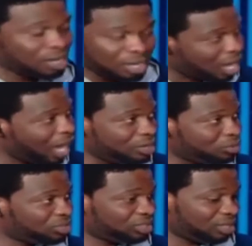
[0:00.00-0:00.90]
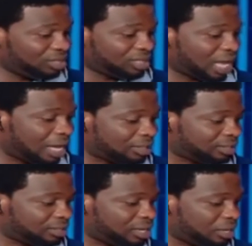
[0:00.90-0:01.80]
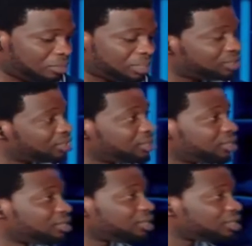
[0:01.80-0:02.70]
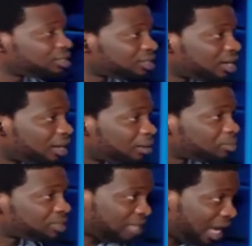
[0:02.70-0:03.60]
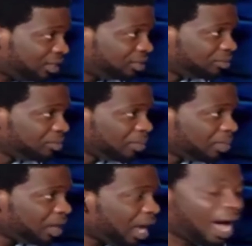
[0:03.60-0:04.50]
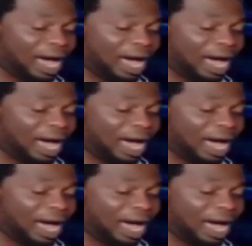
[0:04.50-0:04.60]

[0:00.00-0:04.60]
Mm I don't see this as um, a 666 um, sign. Mark of the beast.